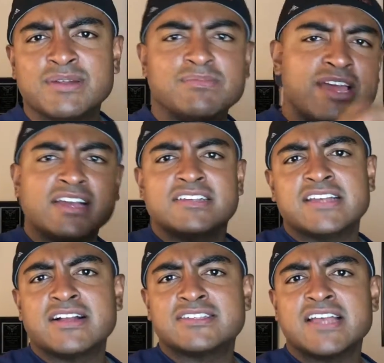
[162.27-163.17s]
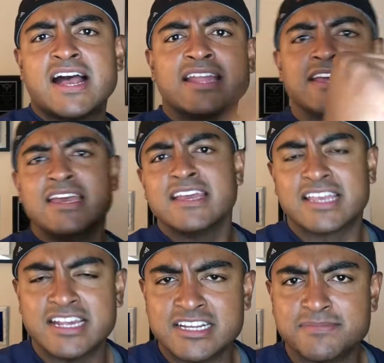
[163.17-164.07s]
And take us outside,
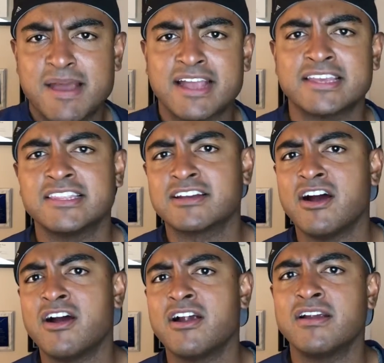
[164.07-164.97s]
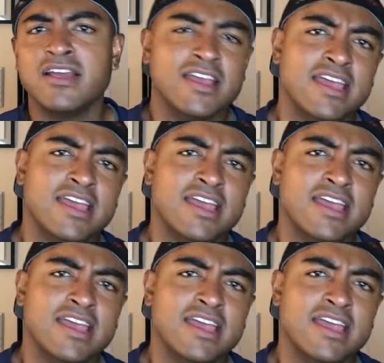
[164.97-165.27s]
get us back in the car,